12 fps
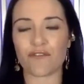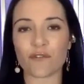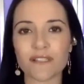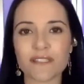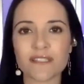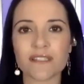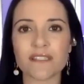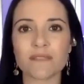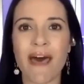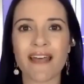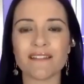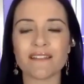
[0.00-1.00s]
For instance,
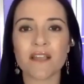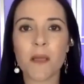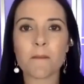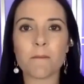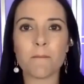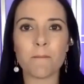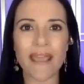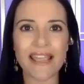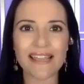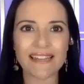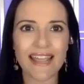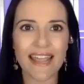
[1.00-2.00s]
Pence
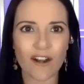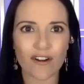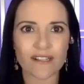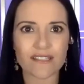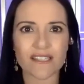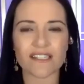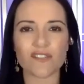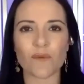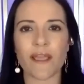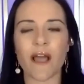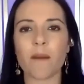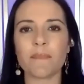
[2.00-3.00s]
baited Harris into a
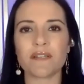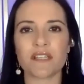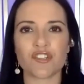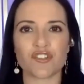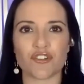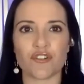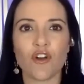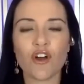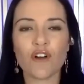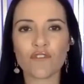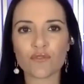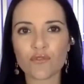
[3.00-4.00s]
competition
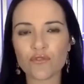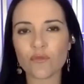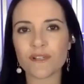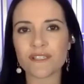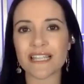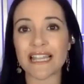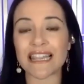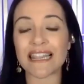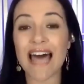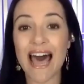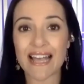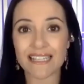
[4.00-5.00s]
for who was
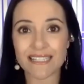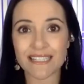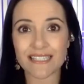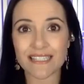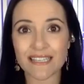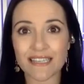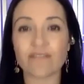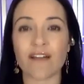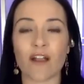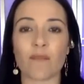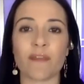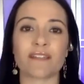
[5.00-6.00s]
less
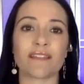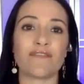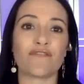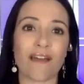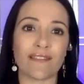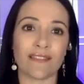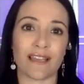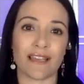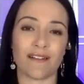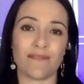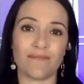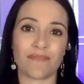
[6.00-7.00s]
environmentally friendly.
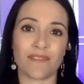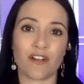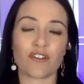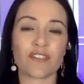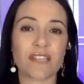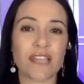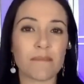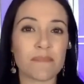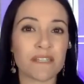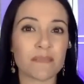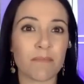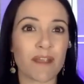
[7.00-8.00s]
Her
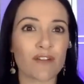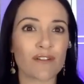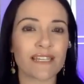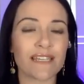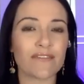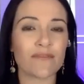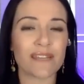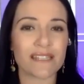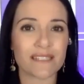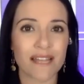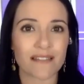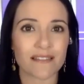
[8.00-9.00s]
statements barely even made
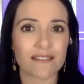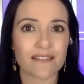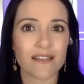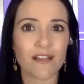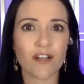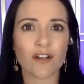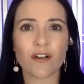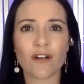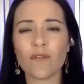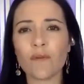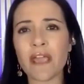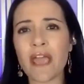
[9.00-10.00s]
sense.
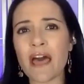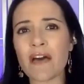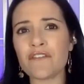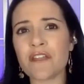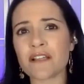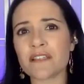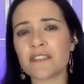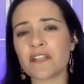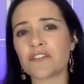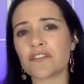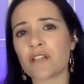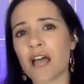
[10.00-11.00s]
We have an
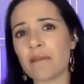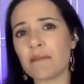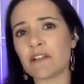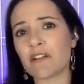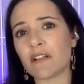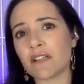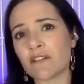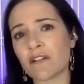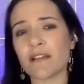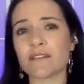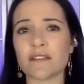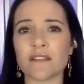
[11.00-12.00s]
existential climate
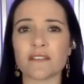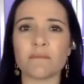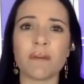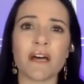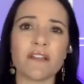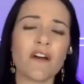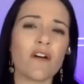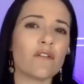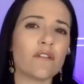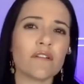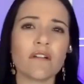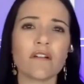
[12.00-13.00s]
crisis, but no,
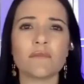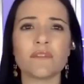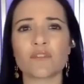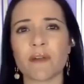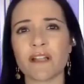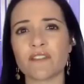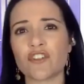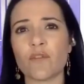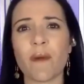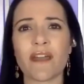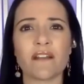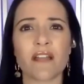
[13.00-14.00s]
Mr. Pence, Joe
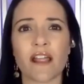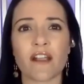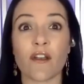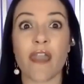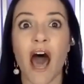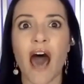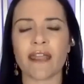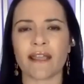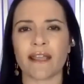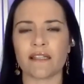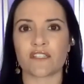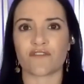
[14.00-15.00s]
Biden and I are not
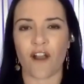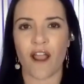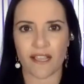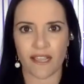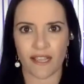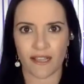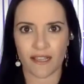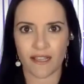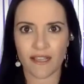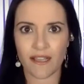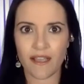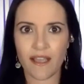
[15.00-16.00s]
against fracking. And
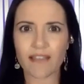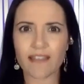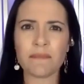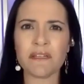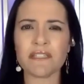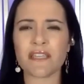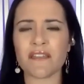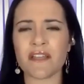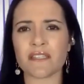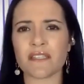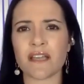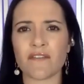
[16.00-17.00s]
let me say
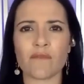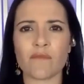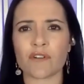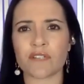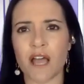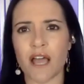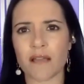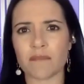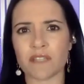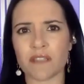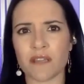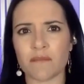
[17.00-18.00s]
that several more
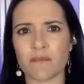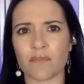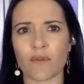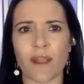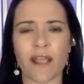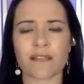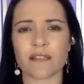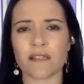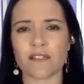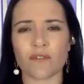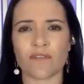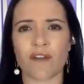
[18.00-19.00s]
times and then brand it
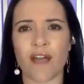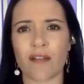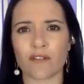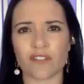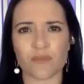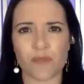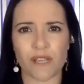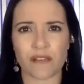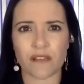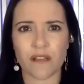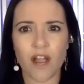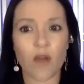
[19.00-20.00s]
into a viral tweet.
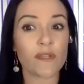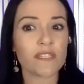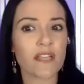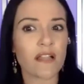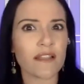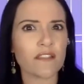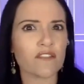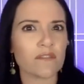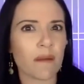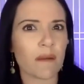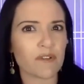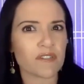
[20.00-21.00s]
Are we selling those
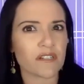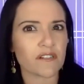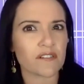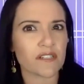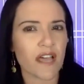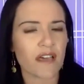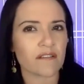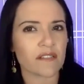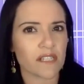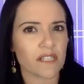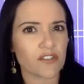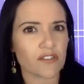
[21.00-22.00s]
bumper stickers yet and the
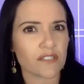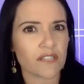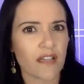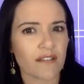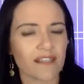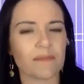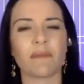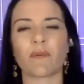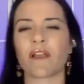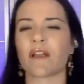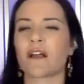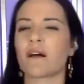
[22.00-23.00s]
t-shirts yet? Give me a
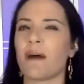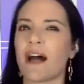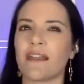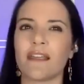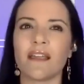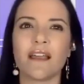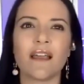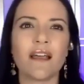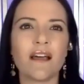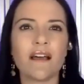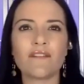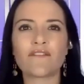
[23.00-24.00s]
break, come on.
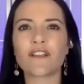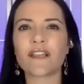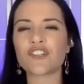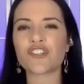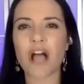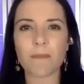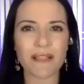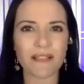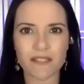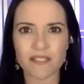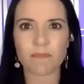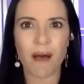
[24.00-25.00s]
Forget shopping
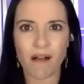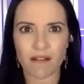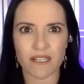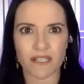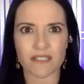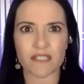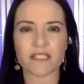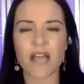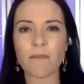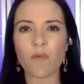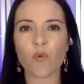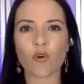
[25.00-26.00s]
list politics.
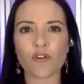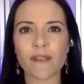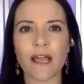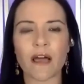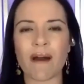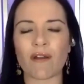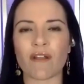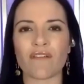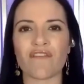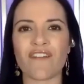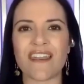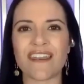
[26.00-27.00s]
Stop worrying about
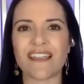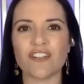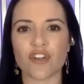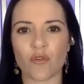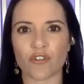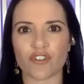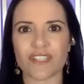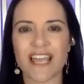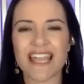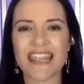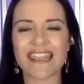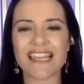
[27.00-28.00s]
offending donors.
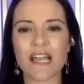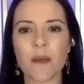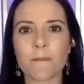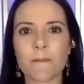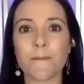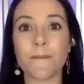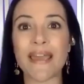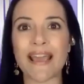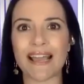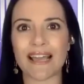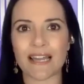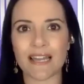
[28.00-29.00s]
Think
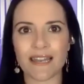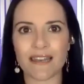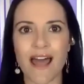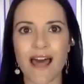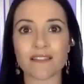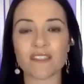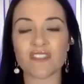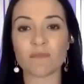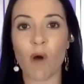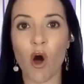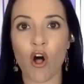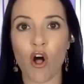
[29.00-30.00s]
big, not
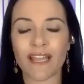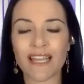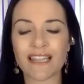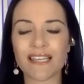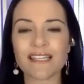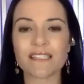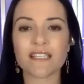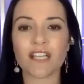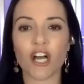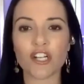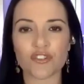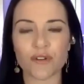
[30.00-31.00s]
small. This
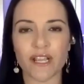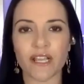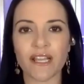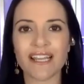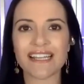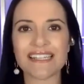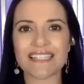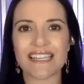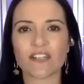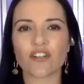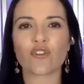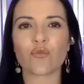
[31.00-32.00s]
country is
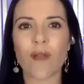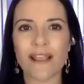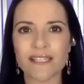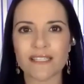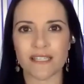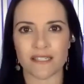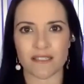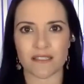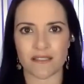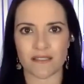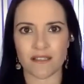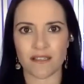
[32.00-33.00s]
in
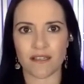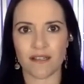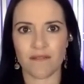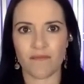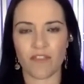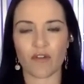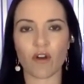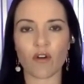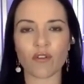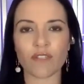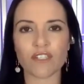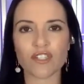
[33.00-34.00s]
crisis. There are
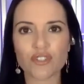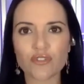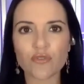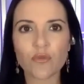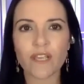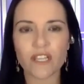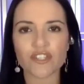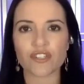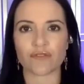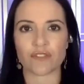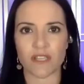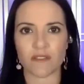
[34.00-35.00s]
only two
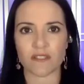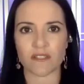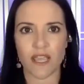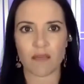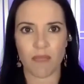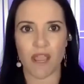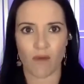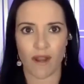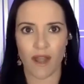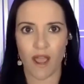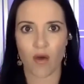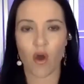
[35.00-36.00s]
issues in this campaign right
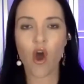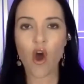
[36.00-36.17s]
now.